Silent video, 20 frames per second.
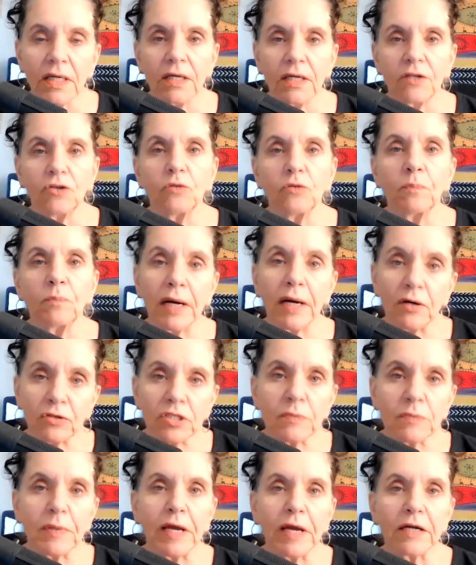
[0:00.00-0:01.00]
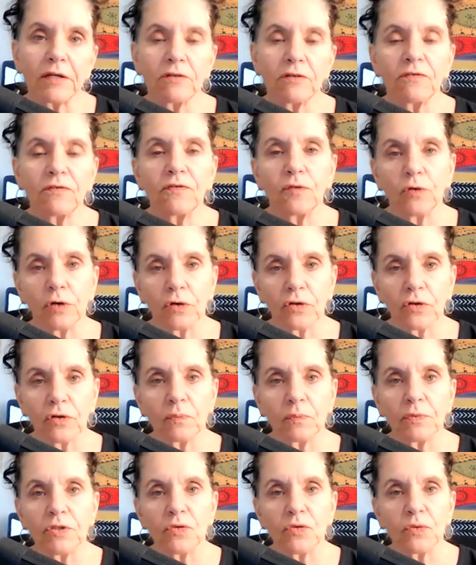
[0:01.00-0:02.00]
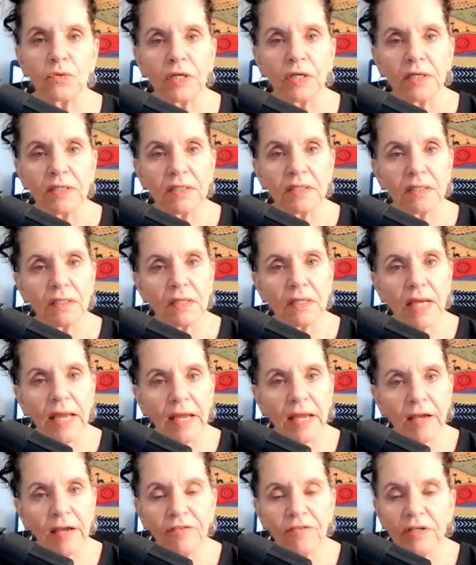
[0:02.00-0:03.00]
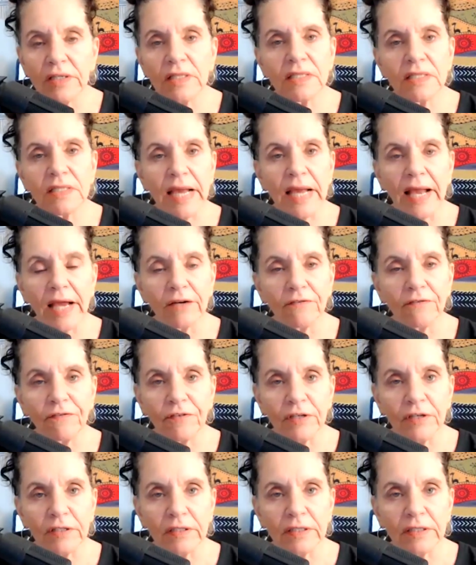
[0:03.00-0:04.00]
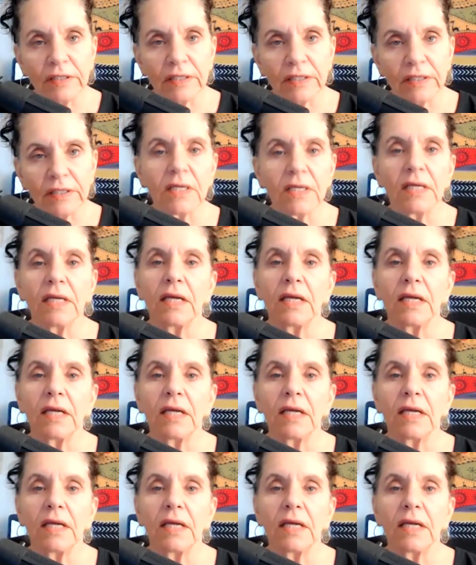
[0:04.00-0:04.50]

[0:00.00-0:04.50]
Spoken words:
you bounce back and forth between heavy, sad feelings